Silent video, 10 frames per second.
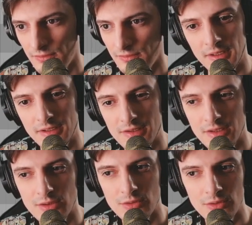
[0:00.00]
I
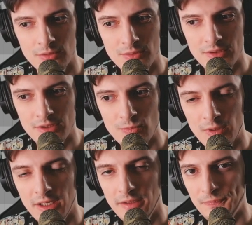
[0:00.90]
decided to use this
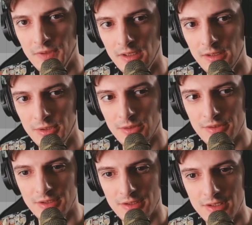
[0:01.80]
way
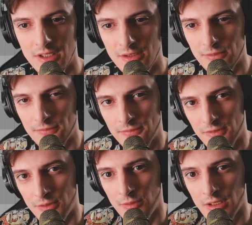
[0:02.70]
because it's kind of
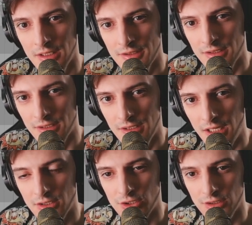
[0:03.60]
releasing
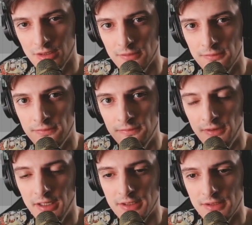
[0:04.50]
tension in a
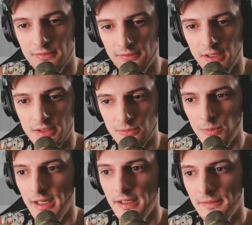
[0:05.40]
fast
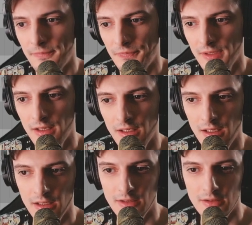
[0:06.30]
way.
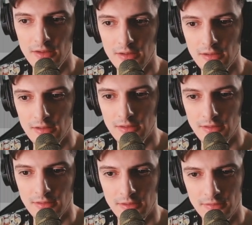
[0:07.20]
And
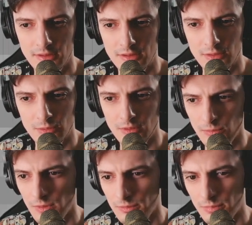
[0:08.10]
I think only
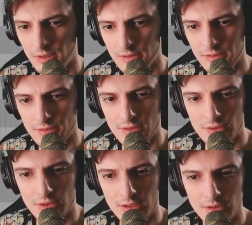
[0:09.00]
one part in this
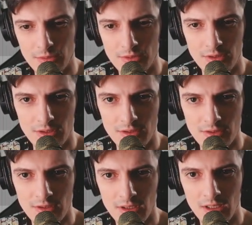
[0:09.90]
track using
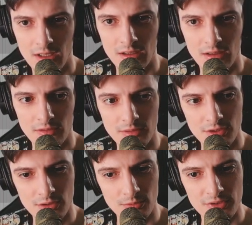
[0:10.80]
his
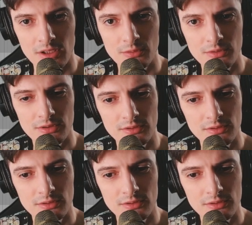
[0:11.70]
original sound.